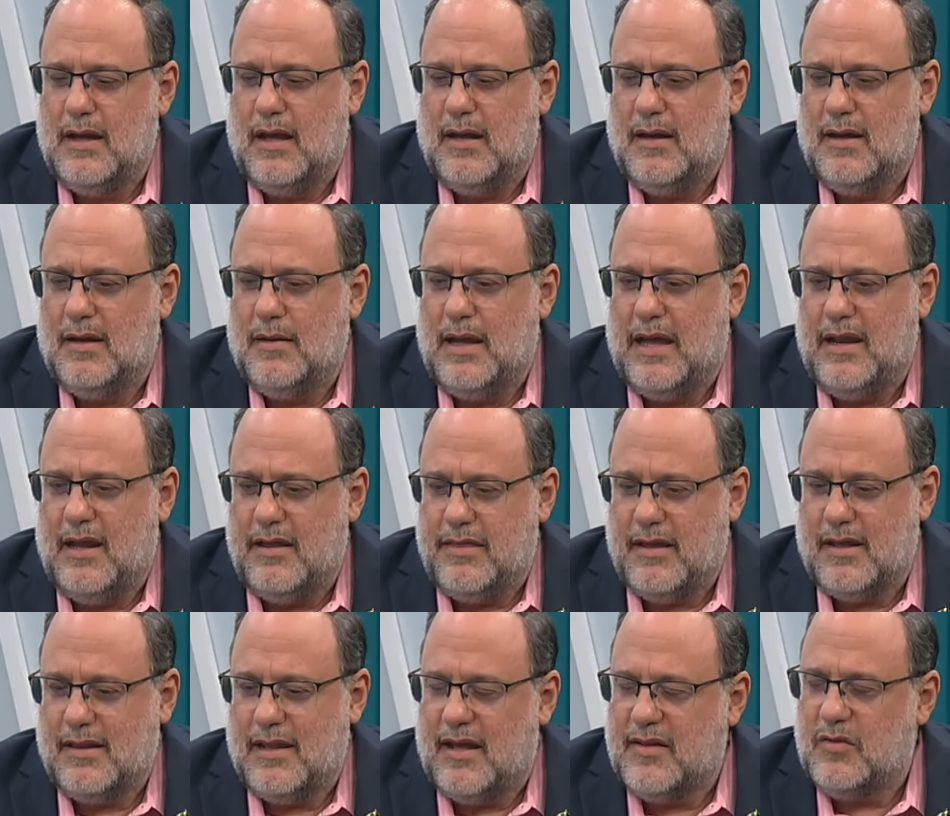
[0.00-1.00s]
And I
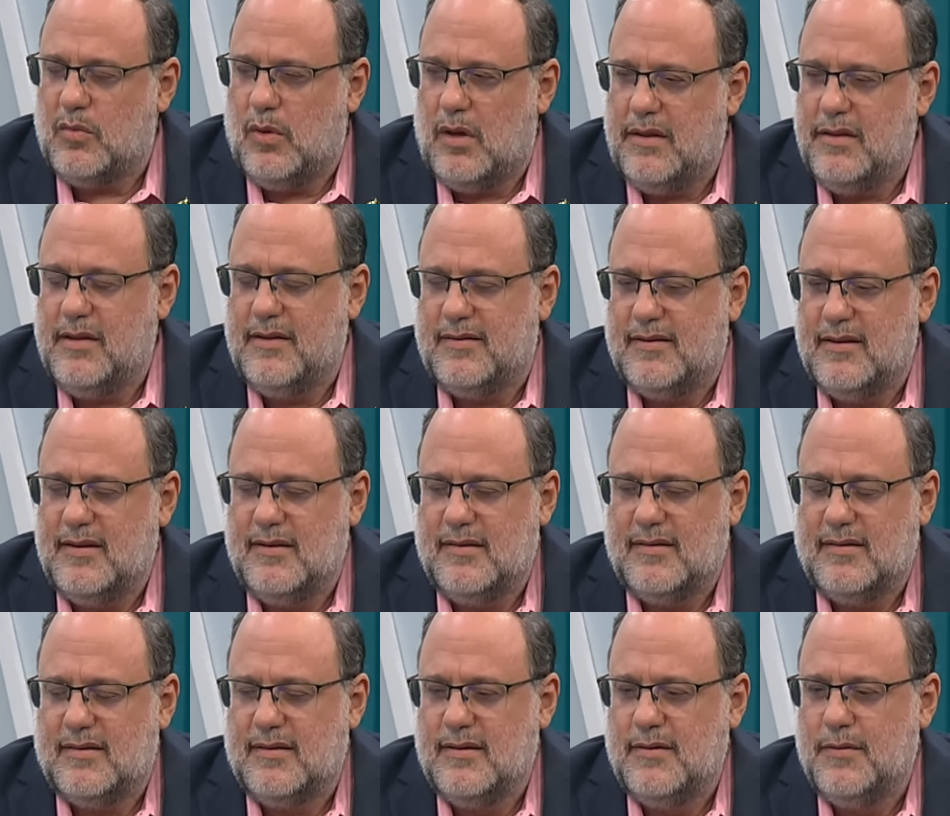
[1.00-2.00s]
think that's what this
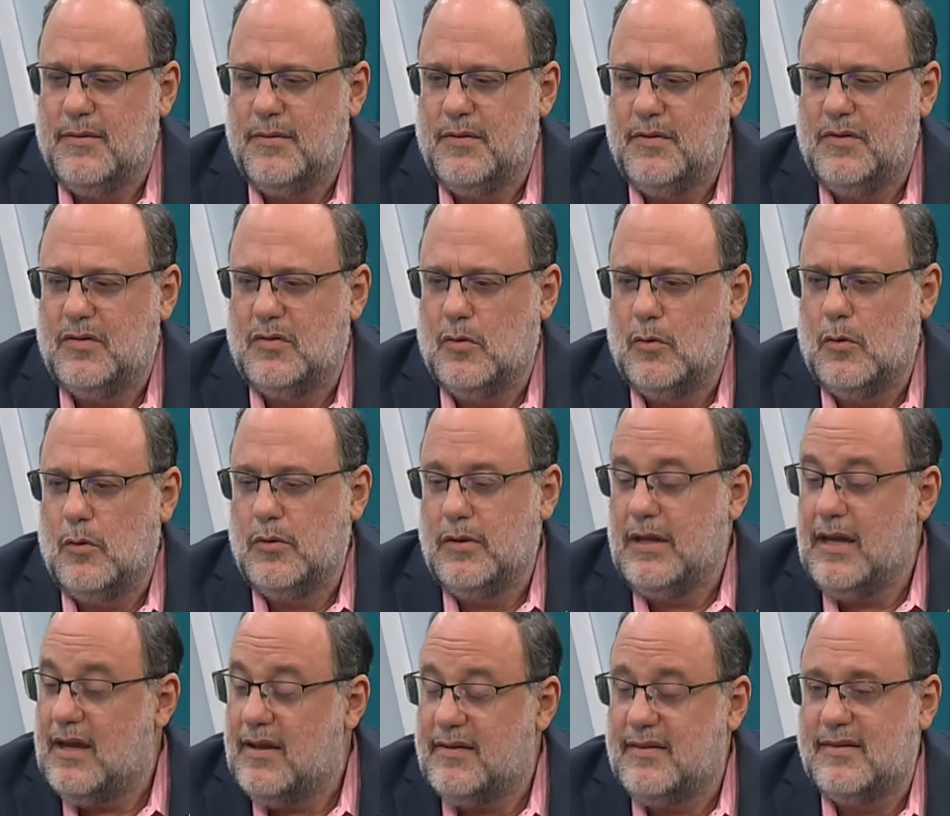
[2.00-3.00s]
is. So
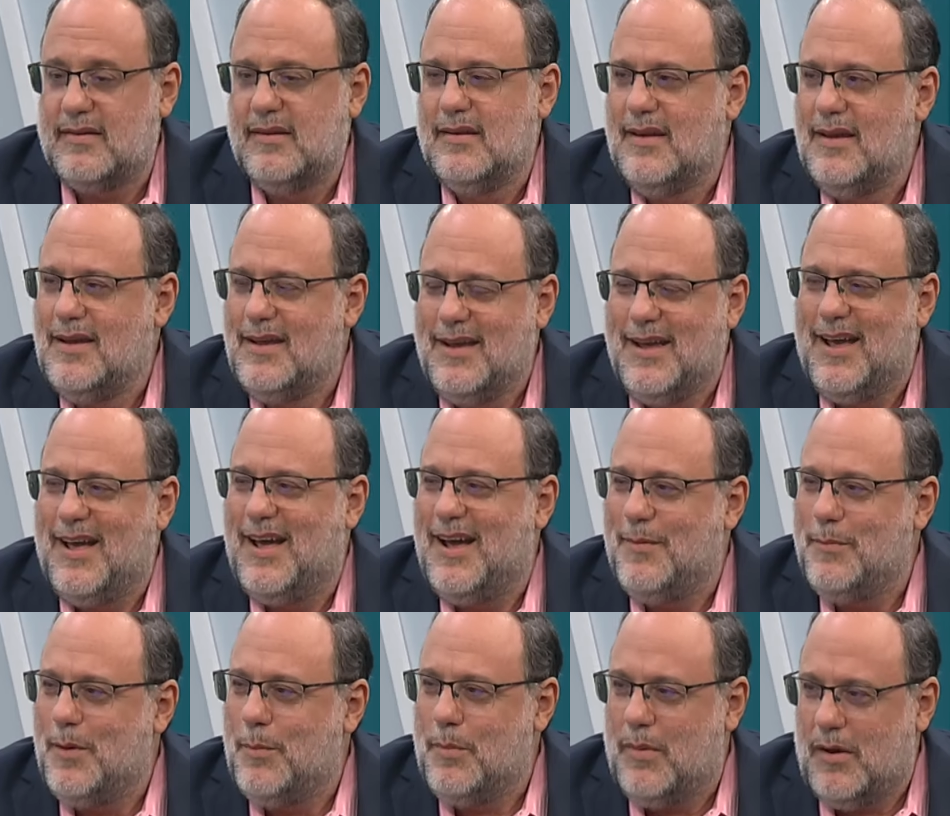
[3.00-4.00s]
yes,
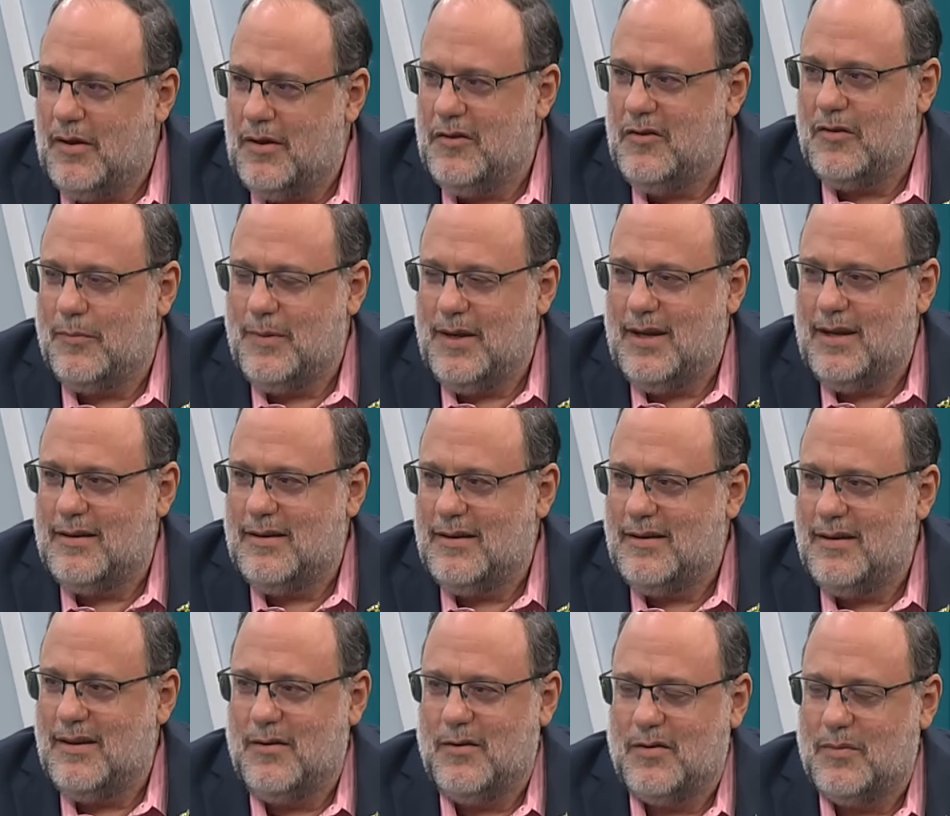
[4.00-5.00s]
I'm a born
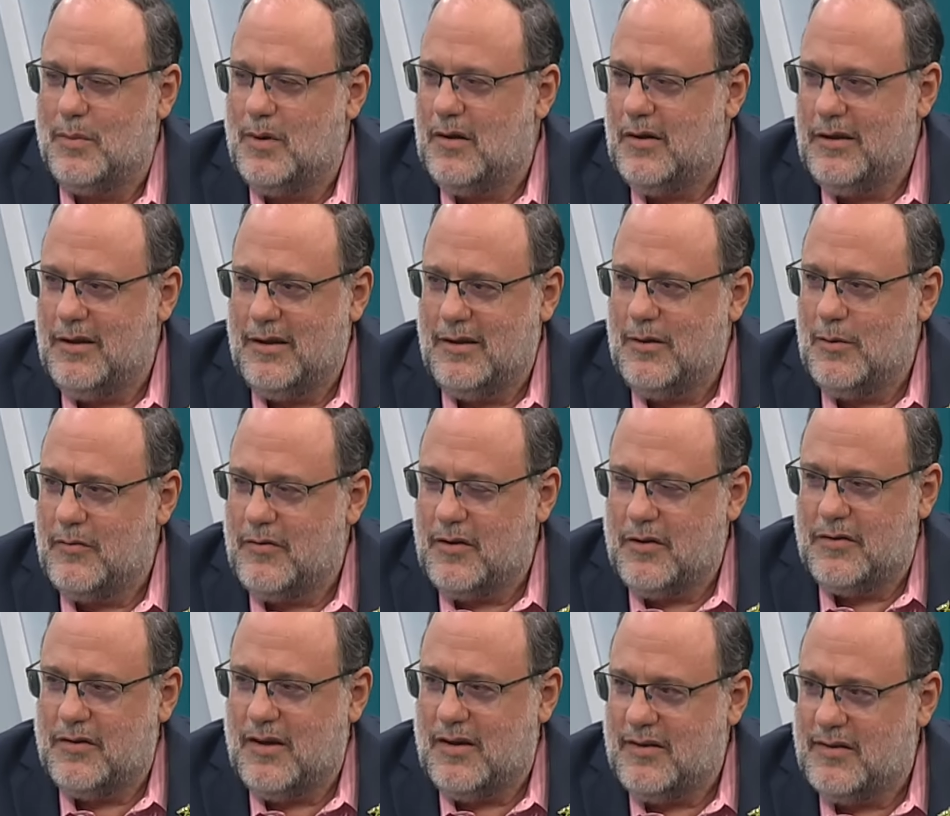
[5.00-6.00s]
Jamaican. I was born at
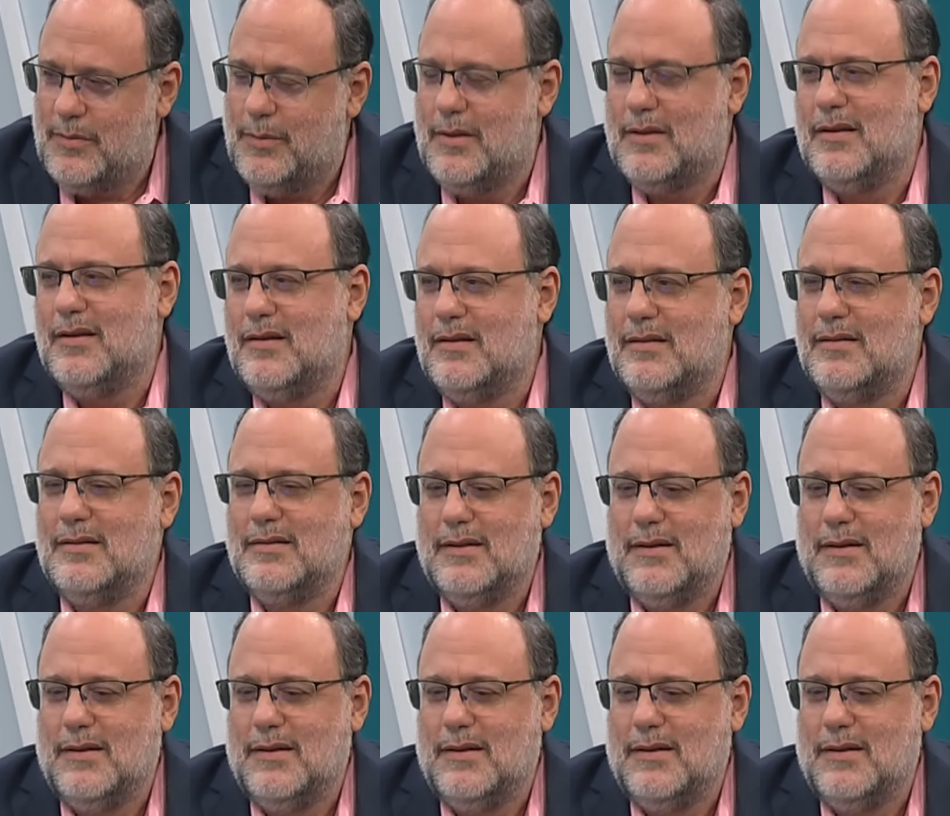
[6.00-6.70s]
University Hospital,